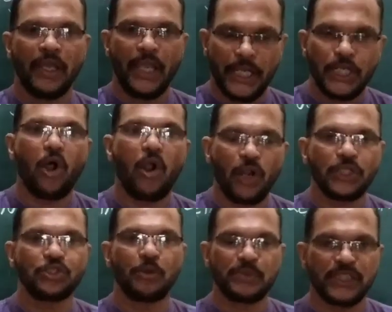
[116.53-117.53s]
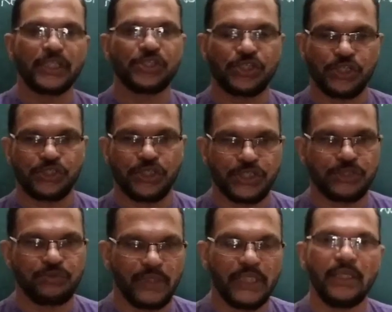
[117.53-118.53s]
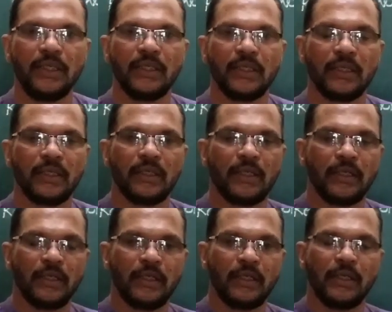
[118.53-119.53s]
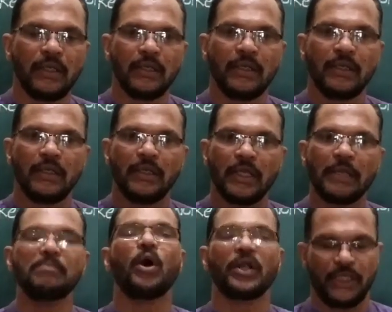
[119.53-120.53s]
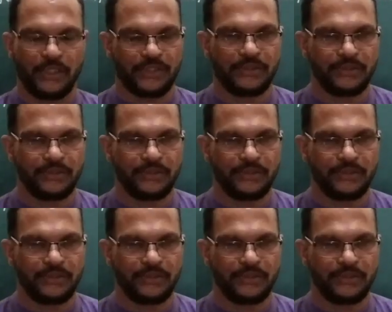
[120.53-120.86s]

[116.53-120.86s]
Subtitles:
a knowledge of synthesis is very important.